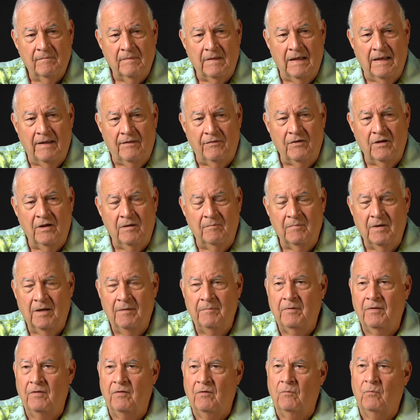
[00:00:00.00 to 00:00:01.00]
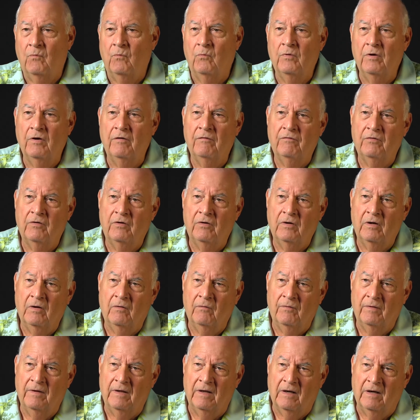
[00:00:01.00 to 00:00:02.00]
I think maybe the river
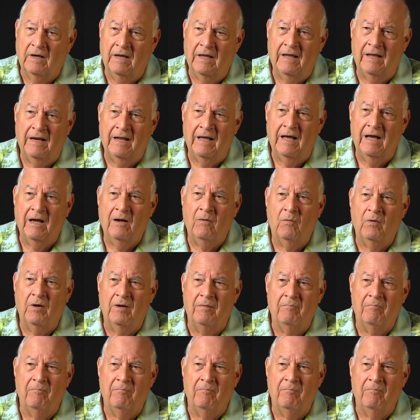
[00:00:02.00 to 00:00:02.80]
on the Atlanta Highway,